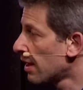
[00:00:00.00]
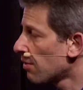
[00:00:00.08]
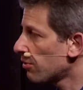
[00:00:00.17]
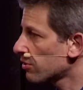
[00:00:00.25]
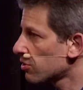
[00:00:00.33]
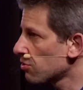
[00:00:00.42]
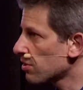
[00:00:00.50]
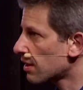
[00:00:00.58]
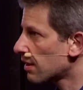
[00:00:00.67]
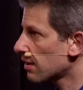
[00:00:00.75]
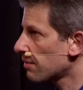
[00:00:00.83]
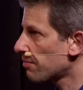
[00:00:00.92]
We'll talk
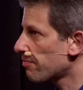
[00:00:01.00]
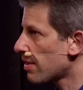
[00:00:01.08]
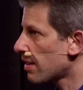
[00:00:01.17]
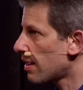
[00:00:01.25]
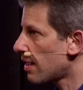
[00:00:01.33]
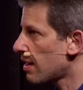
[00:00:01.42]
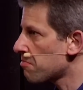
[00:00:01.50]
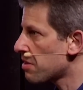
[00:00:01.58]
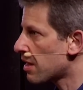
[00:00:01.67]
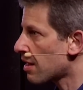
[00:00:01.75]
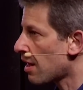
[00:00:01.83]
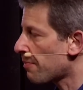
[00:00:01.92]
in a
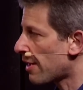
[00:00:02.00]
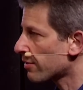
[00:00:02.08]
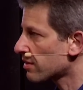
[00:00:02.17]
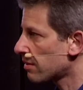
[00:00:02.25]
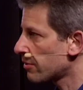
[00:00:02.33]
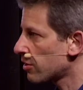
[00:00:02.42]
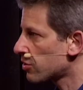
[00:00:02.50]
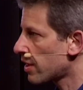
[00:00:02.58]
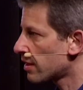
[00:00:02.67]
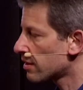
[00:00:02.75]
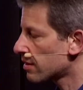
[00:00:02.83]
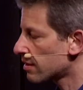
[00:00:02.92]
minute about some of the
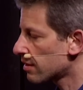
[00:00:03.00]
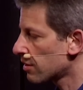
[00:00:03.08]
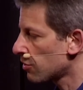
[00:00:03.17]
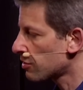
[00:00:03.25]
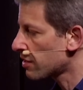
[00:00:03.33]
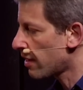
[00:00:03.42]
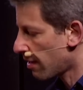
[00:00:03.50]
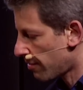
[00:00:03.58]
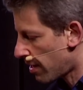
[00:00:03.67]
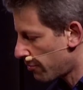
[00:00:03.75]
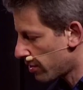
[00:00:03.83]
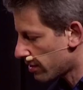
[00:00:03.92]
trends you're seeing,
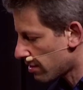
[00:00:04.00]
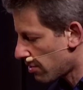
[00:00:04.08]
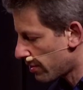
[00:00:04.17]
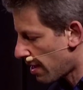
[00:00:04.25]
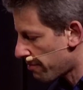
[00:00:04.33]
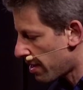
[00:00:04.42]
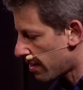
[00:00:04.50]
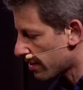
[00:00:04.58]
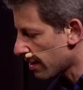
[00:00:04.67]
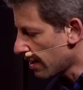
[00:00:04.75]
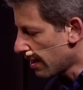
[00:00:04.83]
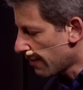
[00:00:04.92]
but I want to start with Amit.
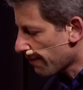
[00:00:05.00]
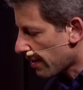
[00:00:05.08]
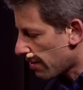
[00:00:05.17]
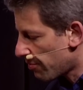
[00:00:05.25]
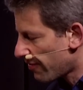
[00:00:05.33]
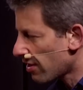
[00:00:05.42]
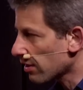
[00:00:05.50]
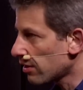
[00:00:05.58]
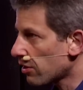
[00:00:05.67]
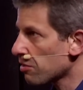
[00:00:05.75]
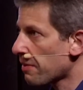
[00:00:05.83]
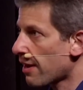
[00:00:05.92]
We've heard a
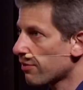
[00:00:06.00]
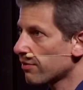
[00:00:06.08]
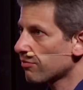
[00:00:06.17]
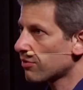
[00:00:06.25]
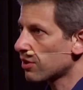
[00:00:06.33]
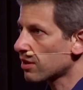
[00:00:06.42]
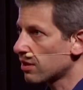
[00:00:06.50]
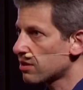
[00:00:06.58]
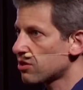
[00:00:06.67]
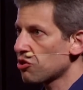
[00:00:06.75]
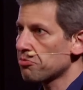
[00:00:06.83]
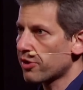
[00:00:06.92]
lot about the
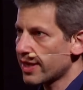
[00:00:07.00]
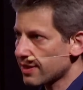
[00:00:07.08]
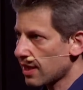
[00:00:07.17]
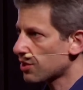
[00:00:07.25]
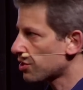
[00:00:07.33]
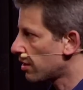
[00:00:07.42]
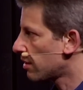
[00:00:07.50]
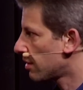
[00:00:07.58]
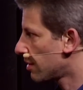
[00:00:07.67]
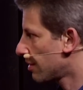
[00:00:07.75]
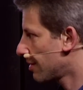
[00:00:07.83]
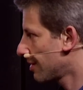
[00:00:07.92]
consumerization
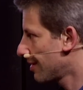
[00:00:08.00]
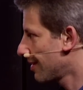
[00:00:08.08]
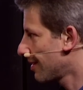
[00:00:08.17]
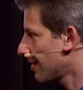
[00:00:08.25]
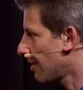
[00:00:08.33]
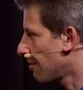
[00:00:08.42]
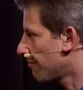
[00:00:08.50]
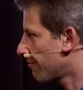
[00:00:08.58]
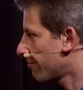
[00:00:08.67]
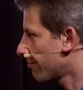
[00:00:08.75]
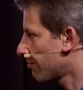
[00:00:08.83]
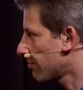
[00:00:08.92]
of
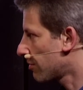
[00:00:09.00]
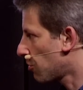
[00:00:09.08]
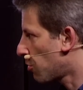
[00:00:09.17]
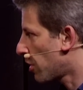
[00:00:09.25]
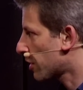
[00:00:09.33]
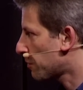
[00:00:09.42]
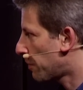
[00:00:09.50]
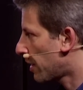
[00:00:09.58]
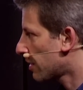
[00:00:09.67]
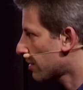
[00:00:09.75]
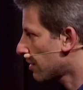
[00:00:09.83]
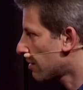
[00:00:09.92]
the
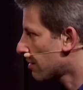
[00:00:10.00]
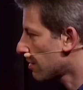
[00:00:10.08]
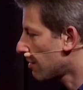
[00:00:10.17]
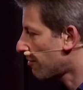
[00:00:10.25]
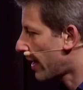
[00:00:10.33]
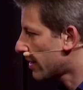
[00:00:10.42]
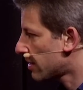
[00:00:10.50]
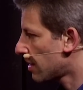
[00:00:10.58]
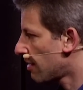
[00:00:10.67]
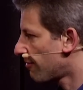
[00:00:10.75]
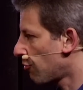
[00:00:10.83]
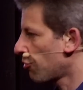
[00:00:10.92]
workspace and of
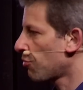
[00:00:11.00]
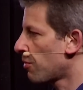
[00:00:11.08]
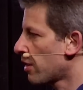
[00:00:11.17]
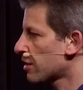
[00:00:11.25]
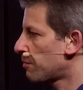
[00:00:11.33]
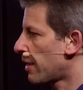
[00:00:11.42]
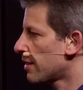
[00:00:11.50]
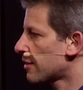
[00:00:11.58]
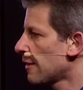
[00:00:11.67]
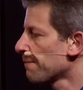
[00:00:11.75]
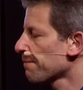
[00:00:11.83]
IT for the workspace.